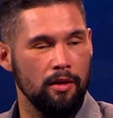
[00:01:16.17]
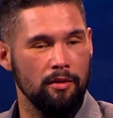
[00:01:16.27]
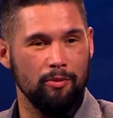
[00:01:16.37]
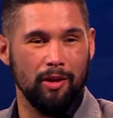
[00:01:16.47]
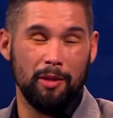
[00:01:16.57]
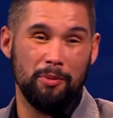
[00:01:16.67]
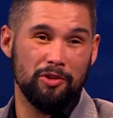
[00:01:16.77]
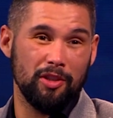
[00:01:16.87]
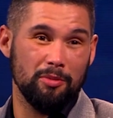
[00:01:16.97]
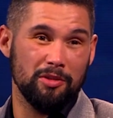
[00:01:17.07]
in well, he
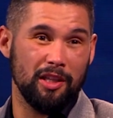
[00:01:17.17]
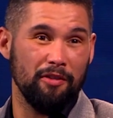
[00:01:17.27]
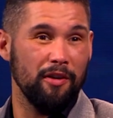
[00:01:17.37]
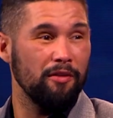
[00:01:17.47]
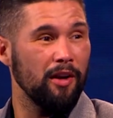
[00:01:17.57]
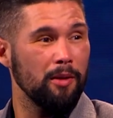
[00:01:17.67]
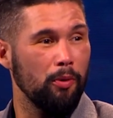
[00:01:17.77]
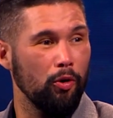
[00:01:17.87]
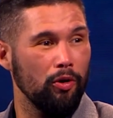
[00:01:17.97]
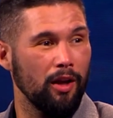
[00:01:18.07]
portrayed himself in a very
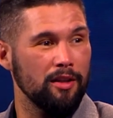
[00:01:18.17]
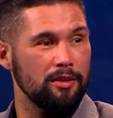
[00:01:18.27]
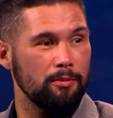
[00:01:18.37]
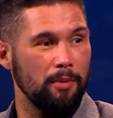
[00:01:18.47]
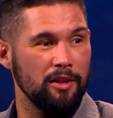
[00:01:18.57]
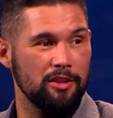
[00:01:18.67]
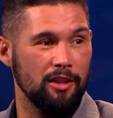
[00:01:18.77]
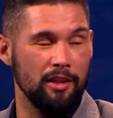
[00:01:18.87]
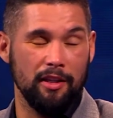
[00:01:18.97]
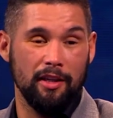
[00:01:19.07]
poor light.
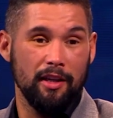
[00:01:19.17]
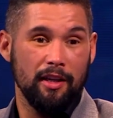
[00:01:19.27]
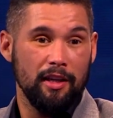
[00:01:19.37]
Basically, yeah.